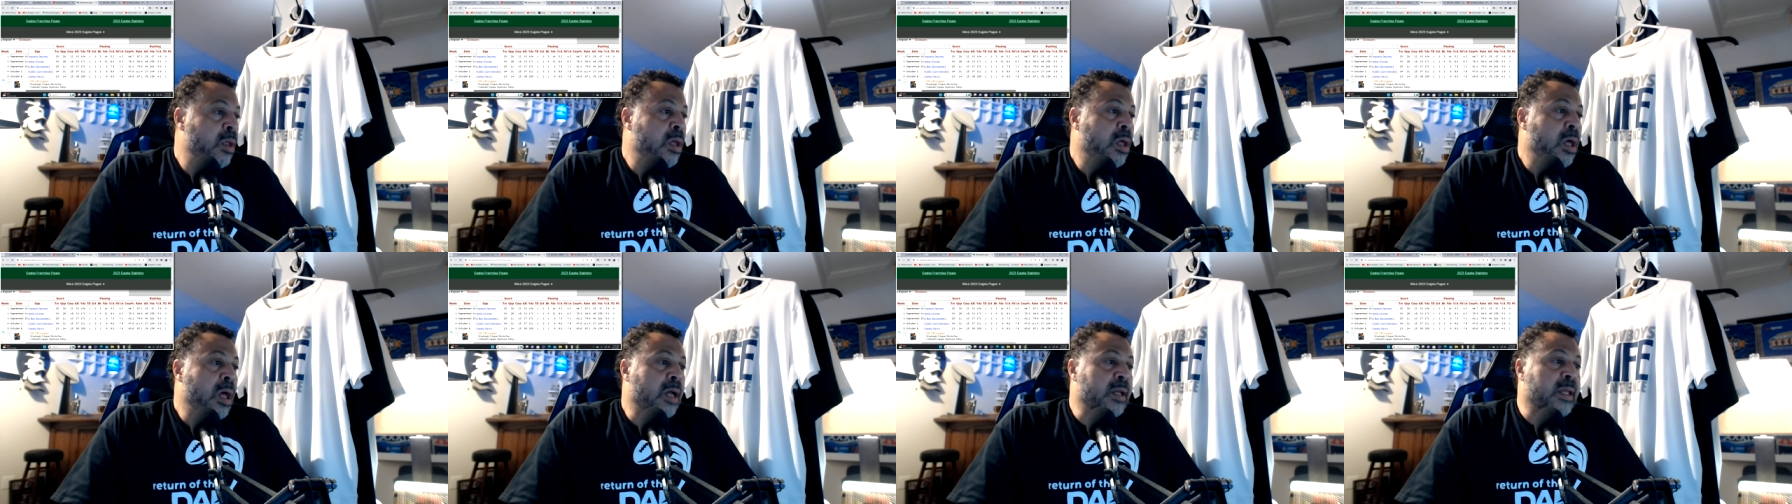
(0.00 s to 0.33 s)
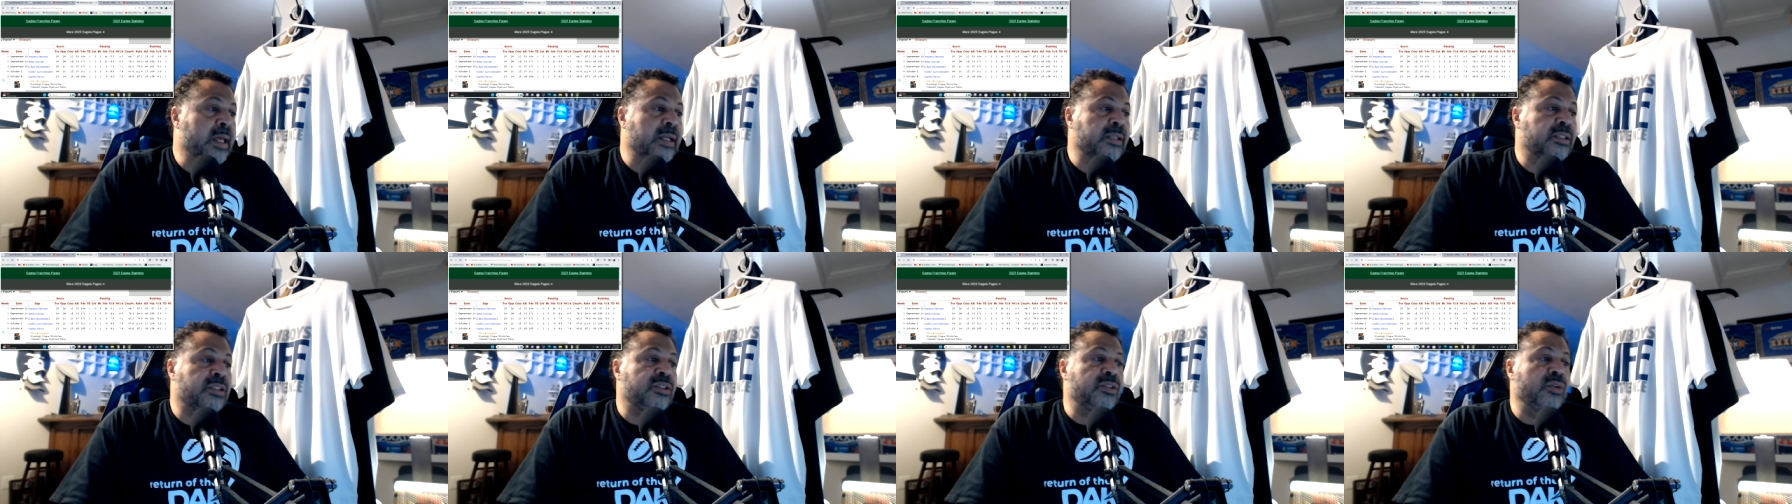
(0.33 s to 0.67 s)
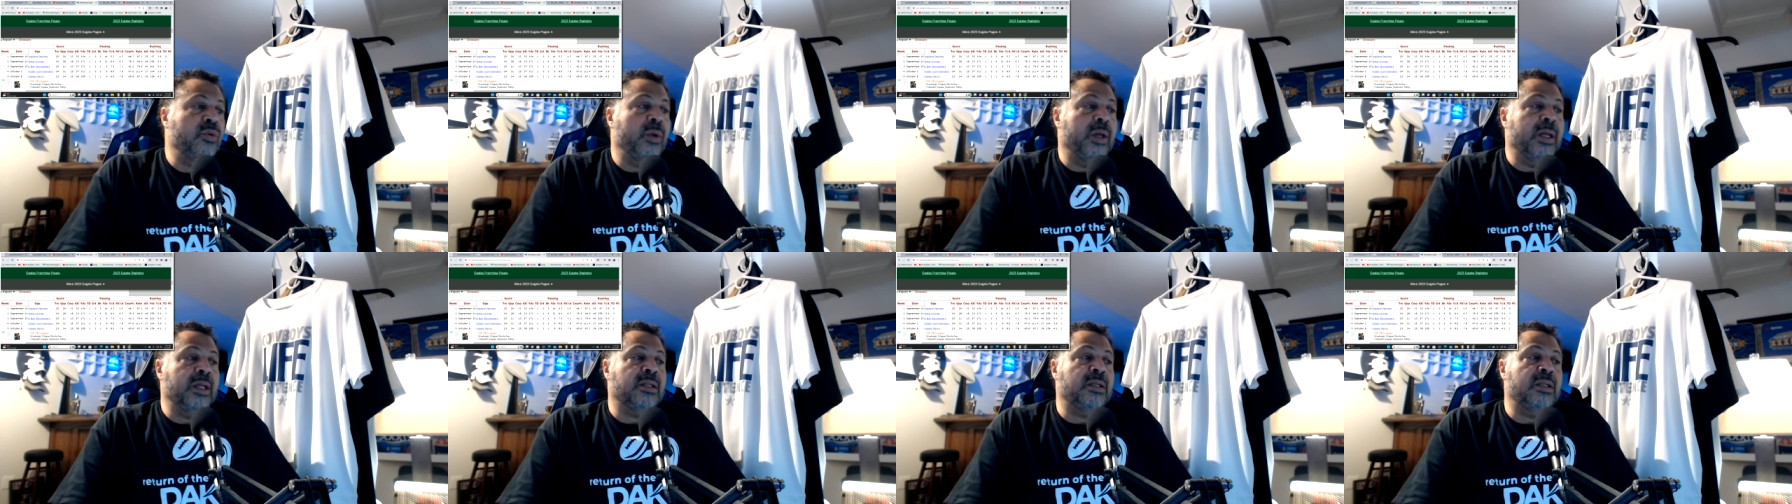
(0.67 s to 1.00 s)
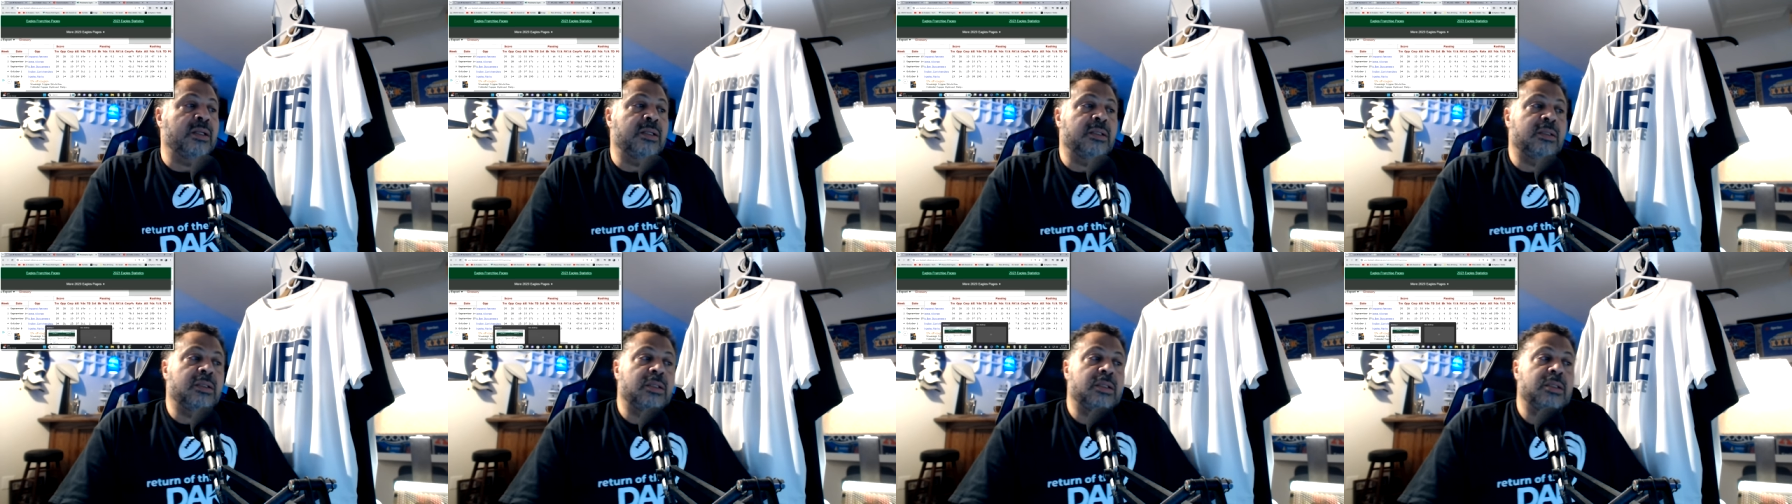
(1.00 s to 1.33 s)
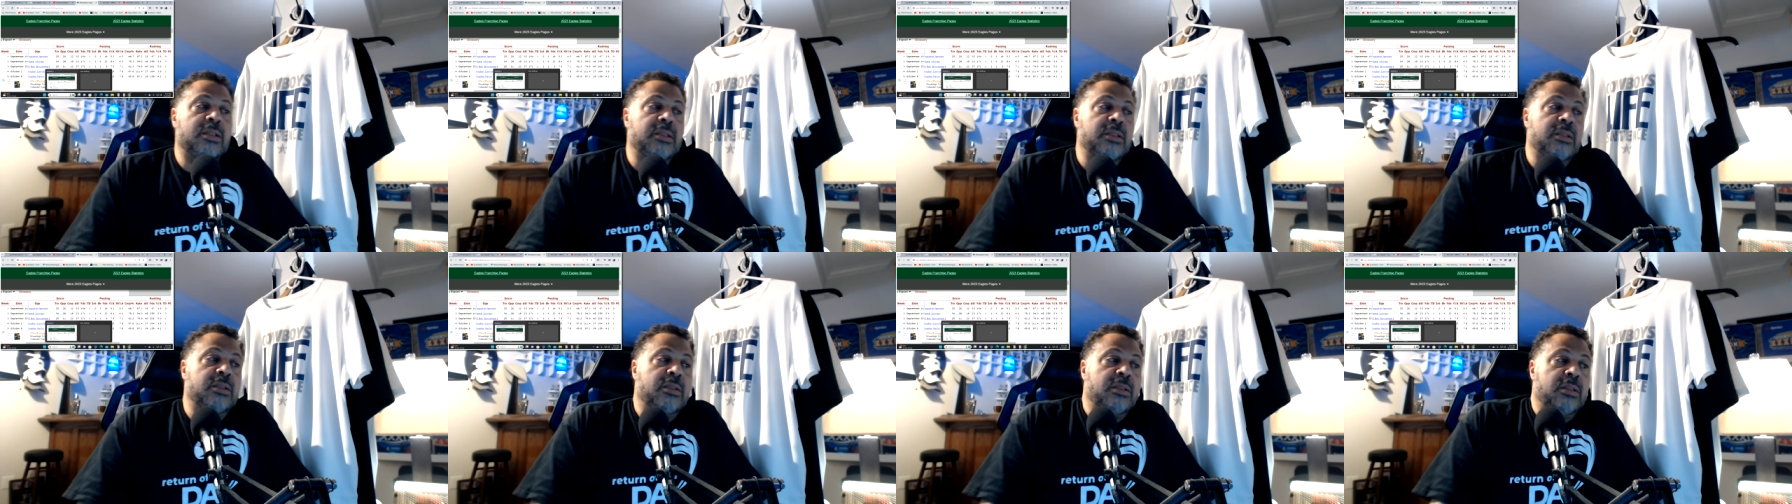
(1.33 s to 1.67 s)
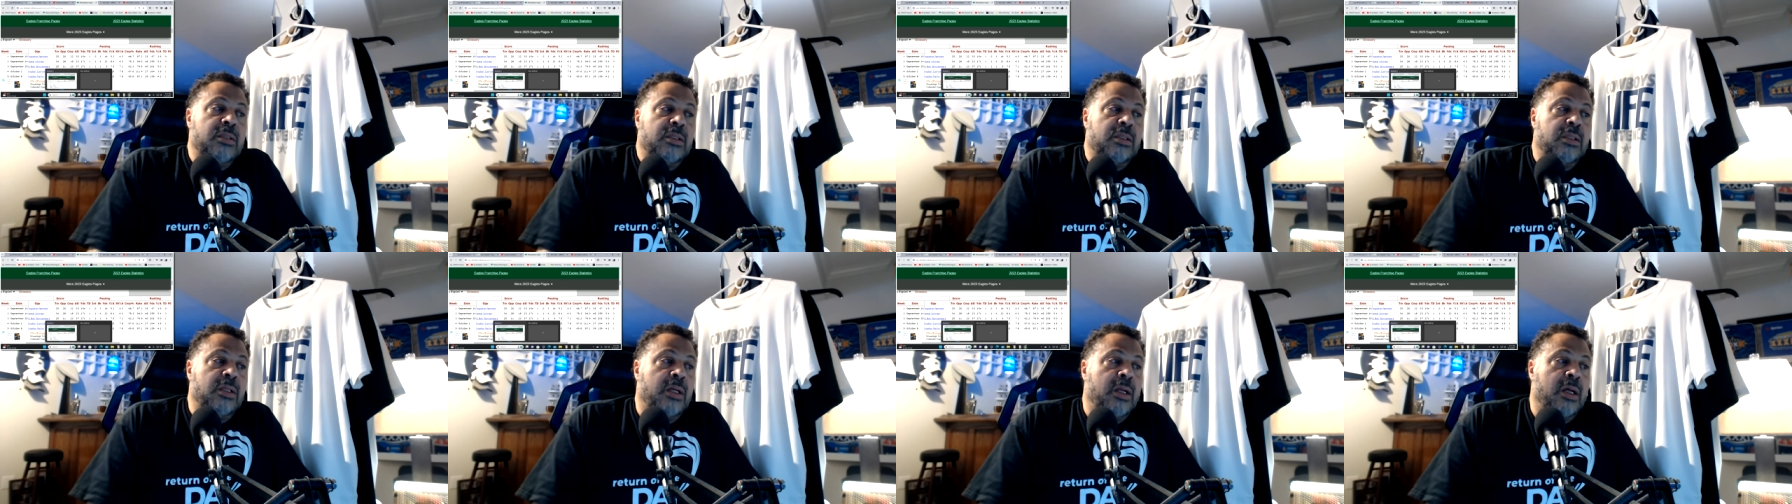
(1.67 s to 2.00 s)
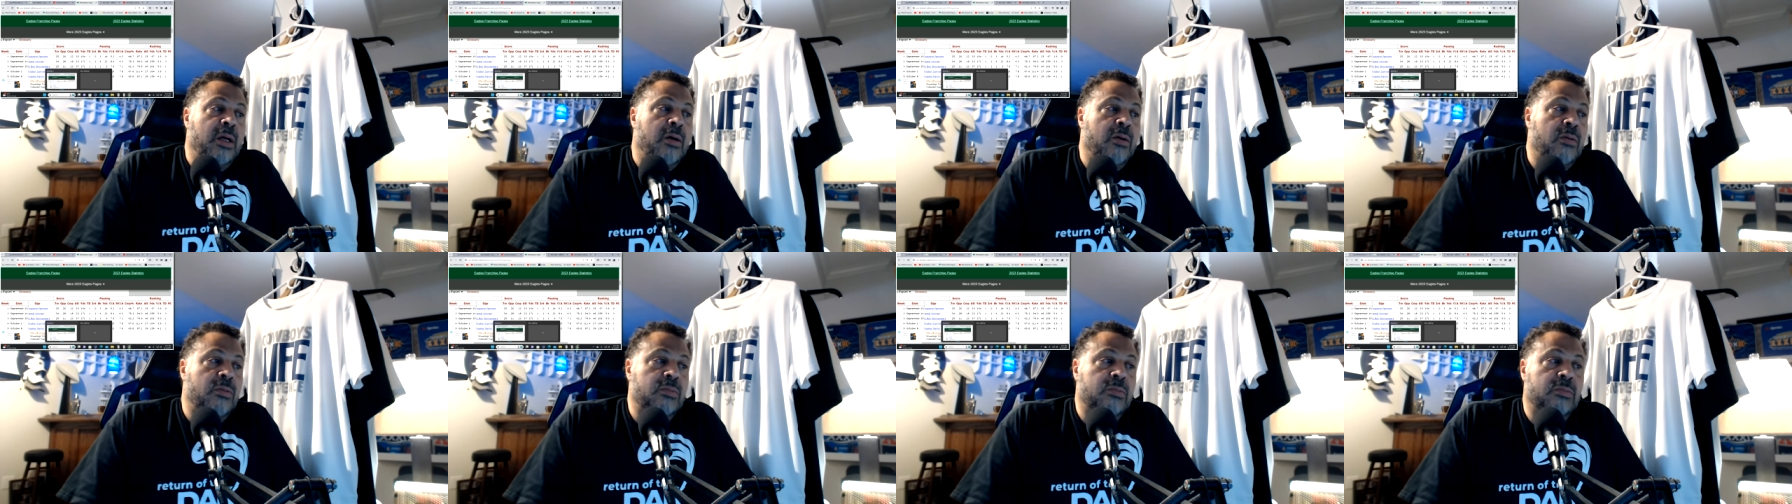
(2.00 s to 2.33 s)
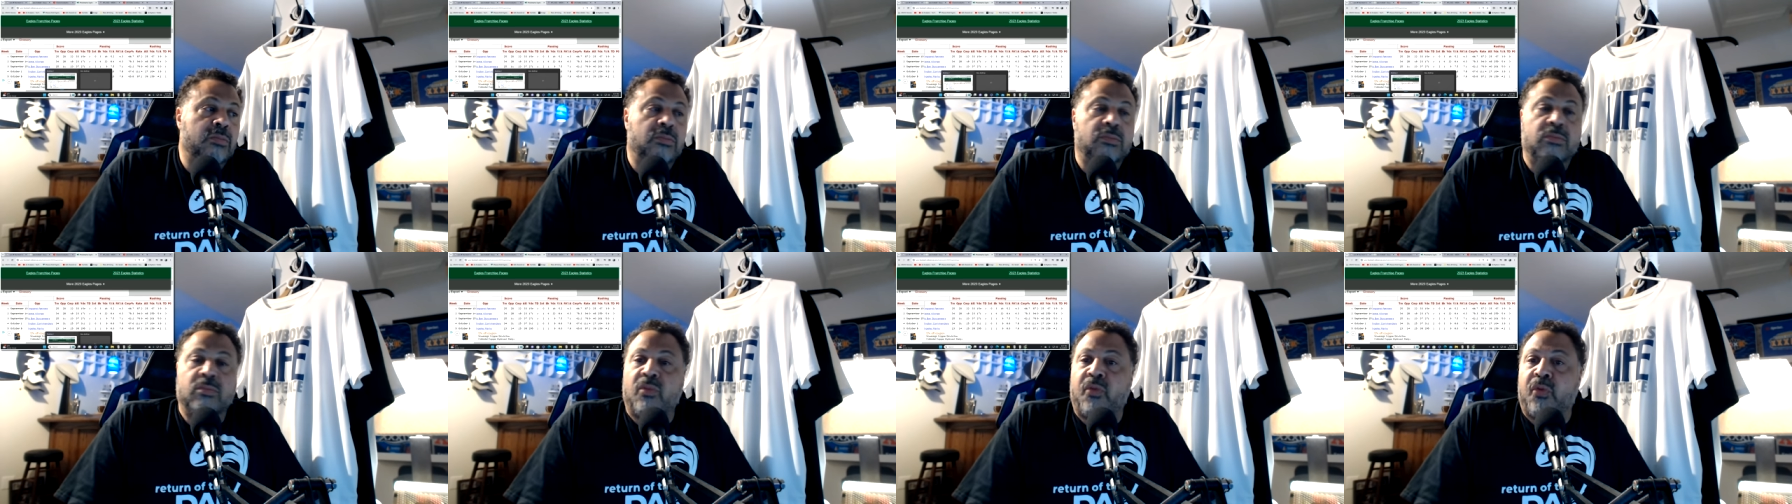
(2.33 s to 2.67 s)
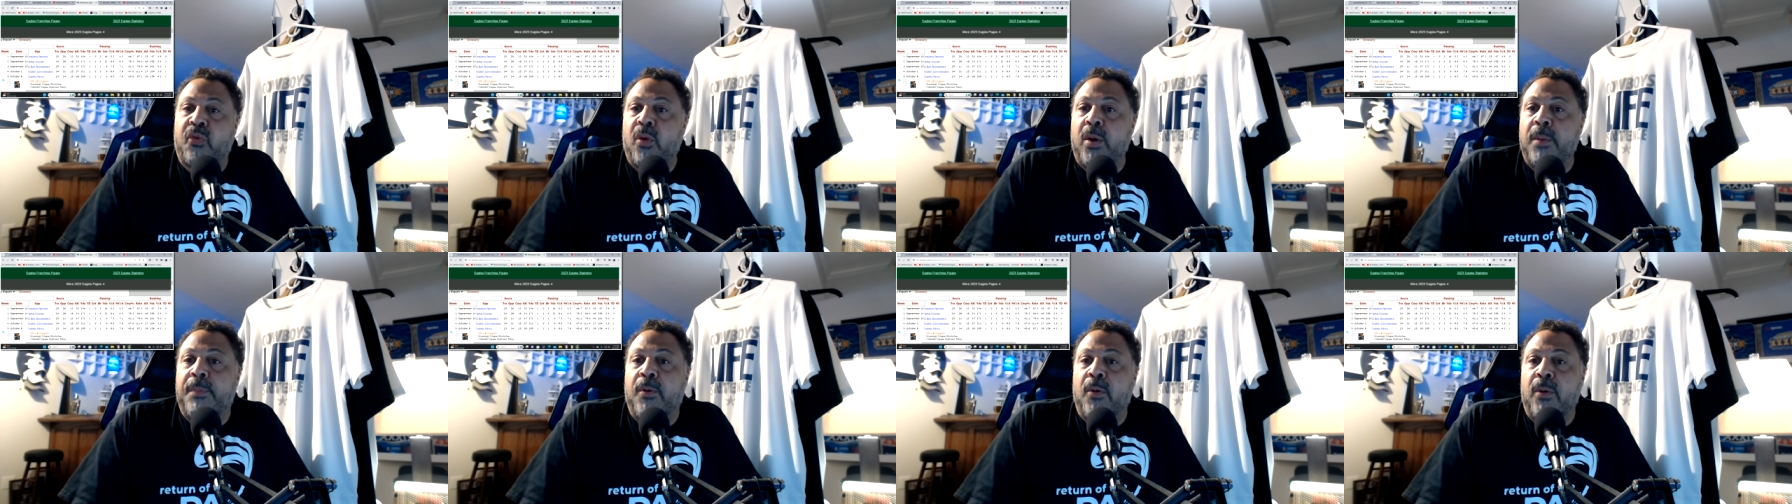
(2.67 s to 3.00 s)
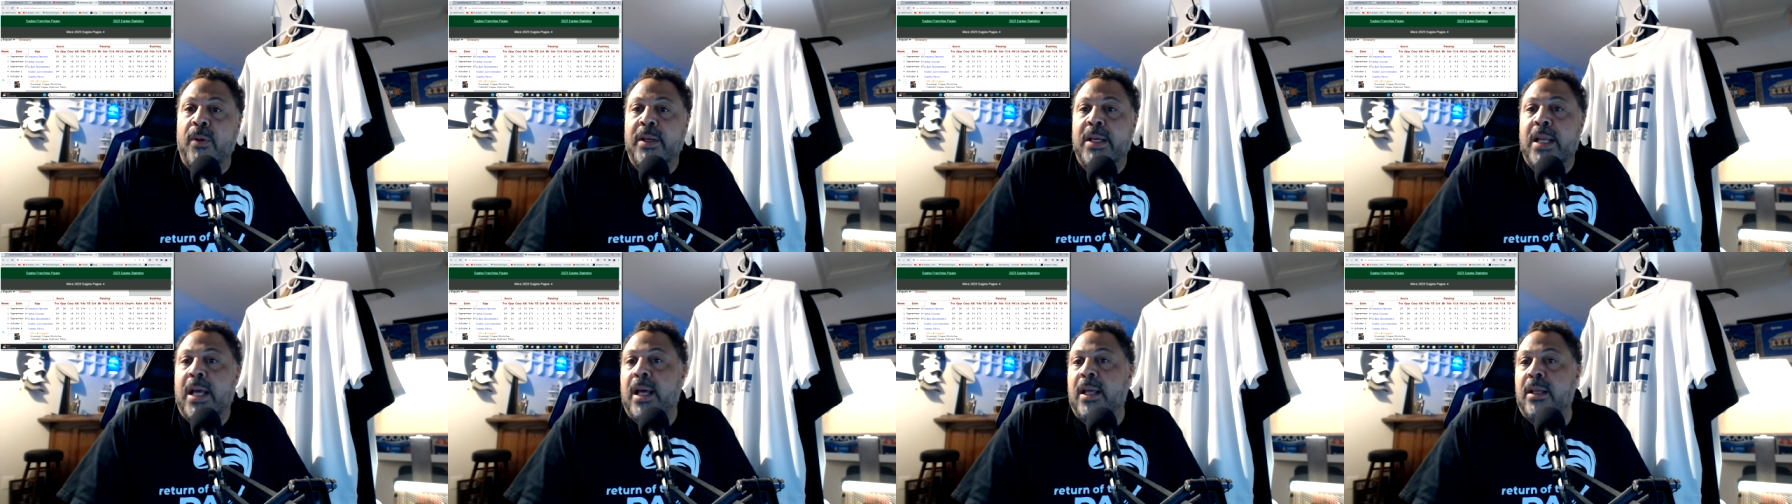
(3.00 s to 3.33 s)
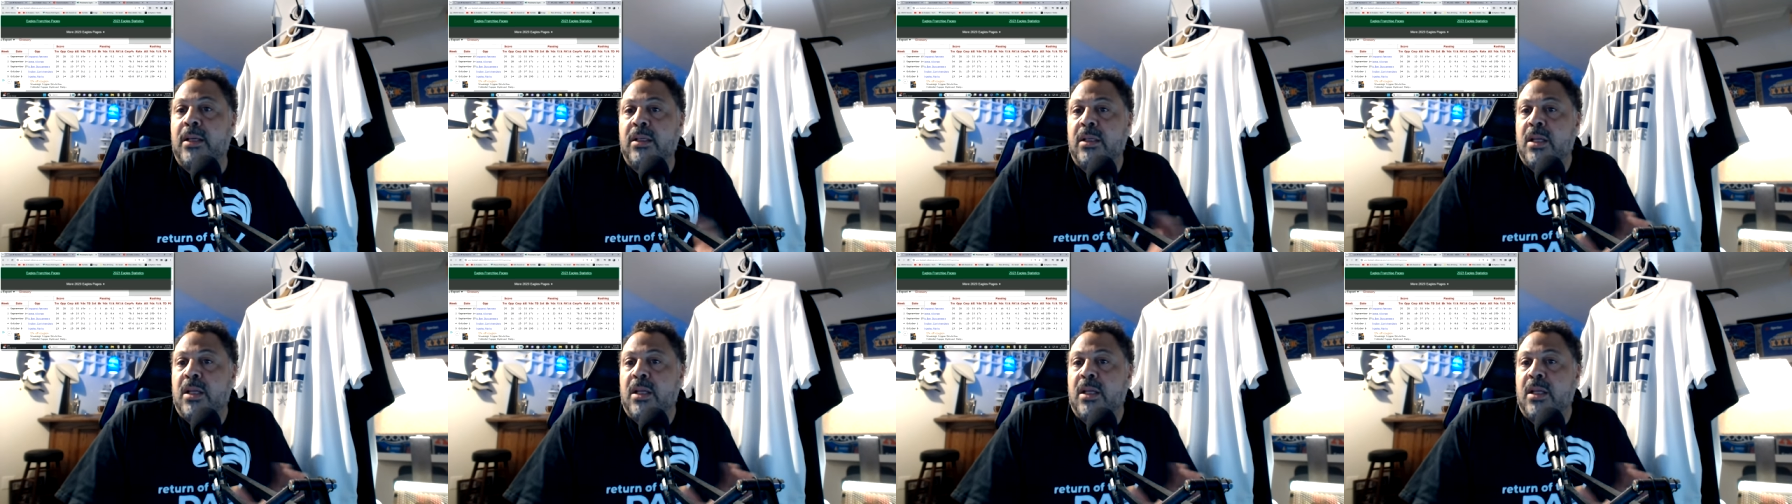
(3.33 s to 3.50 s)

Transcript: against New England, you know, 3.9.